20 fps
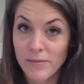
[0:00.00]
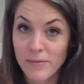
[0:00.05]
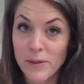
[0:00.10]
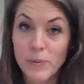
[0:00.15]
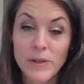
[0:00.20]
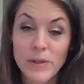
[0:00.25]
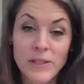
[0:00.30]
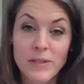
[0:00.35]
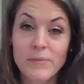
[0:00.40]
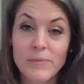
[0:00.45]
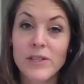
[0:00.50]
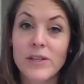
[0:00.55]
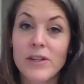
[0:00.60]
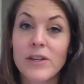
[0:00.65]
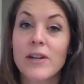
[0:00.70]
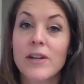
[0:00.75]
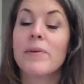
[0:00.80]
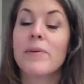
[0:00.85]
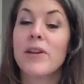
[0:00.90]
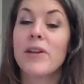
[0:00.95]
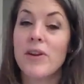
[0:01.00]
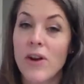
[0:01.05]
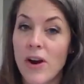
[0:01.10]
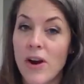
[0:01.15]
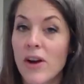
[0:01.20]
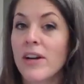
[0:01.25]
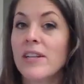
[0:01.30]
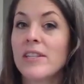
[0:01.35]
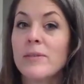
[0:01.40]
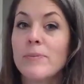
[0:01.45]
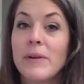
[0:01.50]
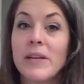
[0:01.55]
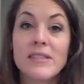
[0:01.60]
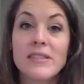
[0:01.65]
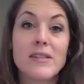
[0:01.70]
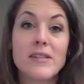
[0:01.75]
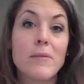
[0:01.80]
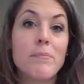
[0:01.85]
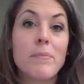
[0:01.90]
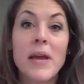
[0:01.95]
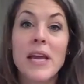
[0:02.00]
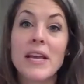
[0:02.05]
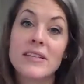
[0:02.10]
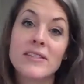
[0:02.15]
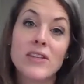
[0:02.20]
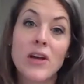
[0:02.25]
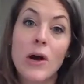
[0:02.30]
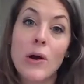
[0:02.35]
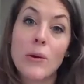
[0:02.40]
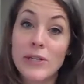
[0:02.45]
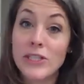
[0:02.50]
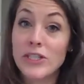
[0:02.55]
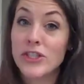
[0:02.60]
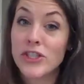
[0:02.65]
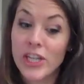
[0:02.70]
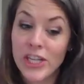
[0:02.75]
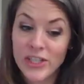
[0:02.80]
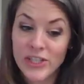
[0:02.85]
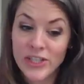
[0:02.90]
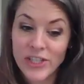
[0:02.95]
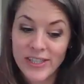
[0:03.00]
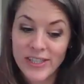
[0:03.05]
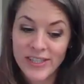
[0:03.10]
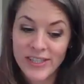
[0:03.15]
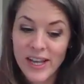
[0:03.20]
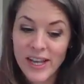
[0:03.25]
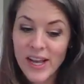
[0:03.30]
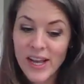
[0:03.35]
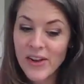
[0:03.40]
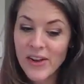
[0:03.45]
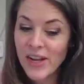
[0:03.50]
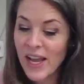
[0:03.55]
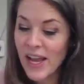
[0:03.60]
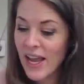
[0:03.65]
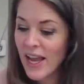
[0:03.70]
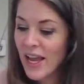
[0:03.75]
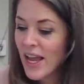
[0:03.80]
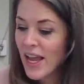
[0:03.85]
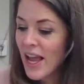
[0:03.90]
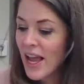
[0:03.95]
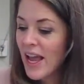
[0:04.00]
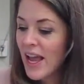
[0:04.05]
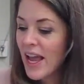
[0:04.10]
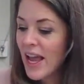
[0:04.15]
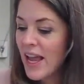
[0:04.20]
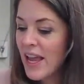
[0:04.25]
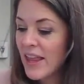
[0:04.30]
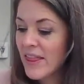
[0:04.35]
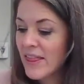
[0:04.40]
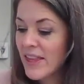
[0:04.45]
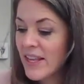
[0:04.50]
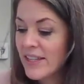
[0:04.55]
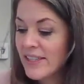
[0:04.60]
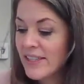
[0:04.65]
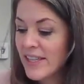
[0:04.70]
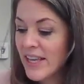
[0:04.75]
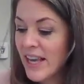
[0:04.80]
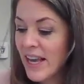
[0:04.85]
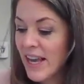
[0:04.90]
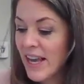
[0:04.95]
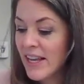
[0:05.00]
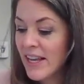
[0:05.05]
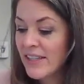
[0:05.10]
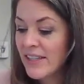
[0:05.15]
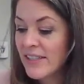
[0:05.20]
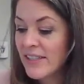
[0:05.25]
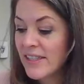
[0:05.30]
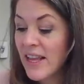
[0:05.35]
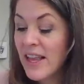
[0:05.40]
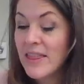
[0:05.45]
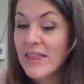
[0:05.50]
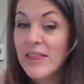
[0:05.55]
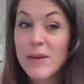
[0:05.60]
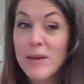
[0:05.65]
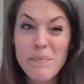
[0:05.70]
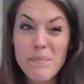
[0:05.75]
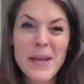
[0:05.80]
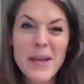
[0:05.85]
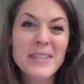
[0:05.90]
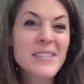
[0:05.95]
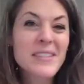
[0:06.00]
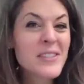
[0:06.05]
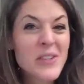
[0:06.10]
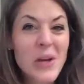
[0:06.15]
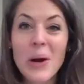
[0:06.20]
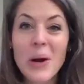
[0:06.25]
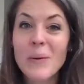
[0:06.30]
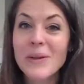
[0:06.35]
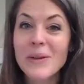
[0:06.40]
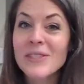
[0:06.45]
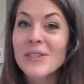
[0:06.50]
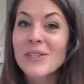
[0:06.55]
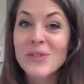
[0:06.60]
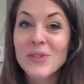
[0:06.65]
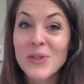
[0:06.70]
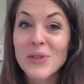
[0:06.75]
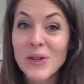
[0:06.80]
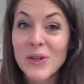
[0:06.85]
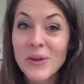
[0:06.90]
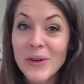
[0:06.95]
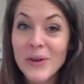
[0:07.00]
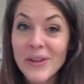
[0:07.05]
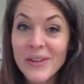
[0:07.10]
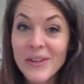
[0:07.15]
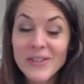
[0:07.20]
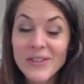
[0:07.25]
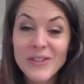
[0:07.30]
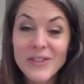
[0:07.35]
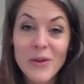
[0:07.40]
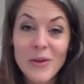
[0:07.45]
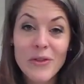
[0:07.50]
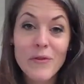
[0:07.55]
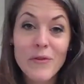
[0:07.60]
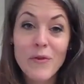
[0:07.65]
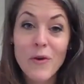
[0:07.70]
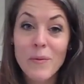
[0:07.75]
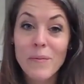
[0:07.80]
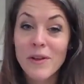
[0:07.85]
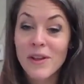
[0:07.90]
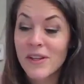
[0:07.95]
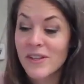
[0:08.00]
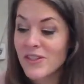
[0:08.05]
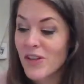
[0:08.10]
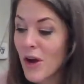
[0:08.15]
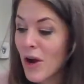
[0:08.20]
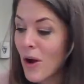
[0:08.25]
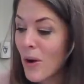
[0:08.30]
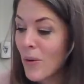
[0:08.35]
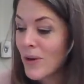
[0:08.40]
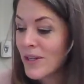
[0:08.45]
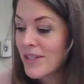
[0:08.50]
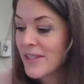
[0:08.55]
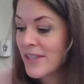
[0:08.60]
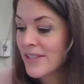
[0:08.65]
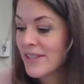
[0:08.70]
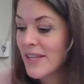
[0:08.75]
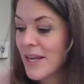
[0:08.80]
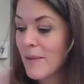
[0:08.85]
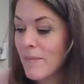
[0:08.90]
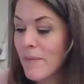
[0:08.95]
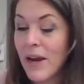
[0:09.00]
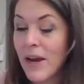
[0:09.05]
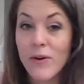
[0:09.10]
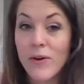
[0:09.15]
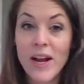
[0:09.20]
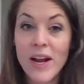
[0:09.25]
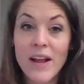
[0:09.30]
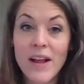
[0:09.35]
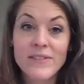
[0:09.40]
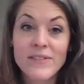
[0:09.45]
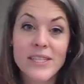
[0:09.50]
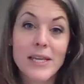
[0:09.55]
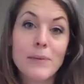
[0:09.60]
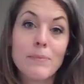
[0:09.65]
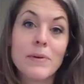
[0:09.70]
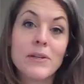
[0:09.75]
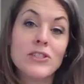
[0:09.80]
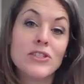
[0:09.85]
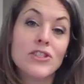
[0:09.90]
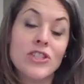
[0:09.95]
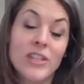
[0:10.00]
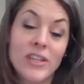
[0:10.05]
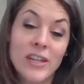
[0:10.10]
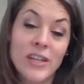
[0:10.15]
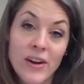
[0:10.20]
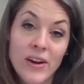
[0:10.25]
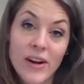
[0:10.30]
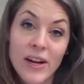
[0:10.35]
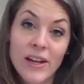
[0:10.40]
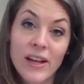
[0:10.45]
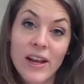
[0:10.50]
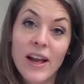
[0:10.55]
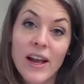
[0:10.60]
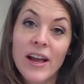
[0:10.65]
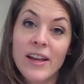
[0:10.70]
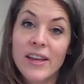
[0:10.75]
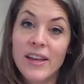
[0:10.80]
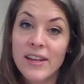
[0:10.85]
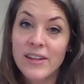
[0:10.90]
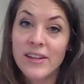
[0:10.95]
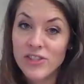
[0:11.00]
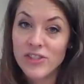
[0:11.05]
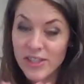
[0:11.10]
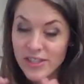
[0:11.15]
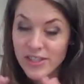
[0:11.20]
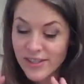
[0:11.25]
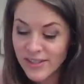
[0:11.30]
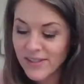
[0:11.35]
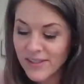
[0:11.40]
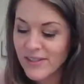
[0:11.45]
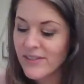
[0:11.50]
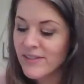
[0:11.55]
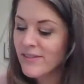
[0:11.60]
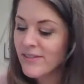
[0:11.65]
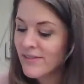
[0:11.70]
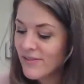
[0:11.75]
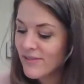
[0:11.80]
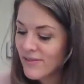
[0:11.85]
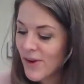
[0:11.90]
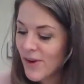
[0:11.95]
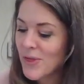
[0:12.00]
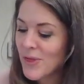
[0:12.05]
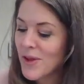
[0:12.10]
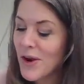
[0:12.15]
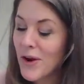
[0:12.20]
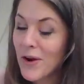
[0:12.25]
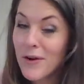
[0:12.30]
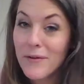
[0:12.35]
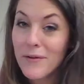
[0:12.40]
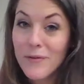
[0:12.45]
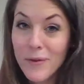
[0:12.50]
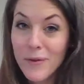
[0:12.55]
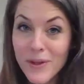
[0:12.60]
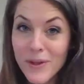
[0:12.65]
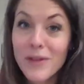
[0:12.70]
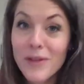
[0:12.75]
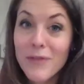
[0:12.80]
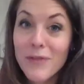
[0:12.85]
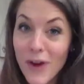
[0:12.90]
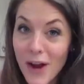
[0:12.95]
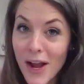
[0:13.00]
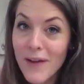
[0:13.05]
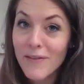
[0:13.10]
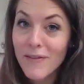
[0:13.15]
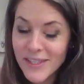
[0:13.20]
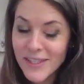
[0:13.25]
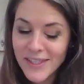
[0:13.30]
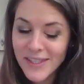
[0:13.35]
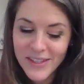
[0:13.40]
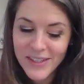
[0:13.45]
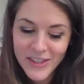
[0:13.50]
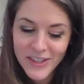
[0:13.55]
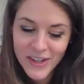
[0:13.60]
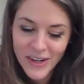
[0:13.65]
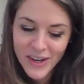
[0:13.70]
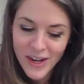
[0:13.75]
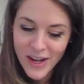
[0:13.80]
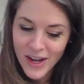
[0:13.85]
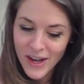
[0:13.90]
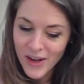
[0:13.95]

Prisms are going to be your hardest because the base always changes. Okay? In this case, the base is always a circle, so the formula is always the same. I don't have to keep it generic. I can just write the area formula for every cylinder.